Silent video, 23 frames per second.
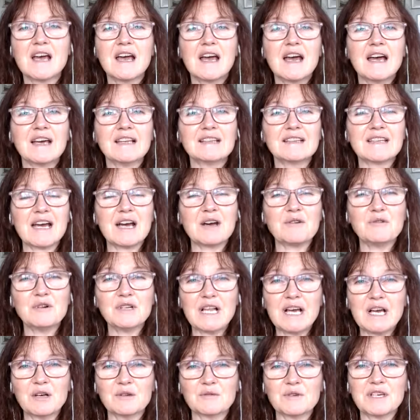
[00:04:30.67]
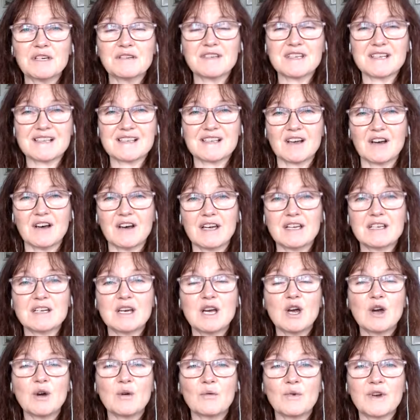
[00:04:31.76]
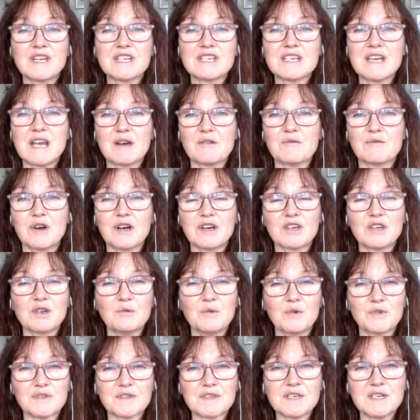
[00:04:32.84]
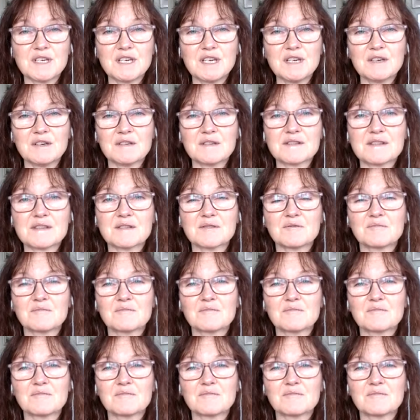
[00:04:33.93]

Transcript: and that will help you decide which network you want to use.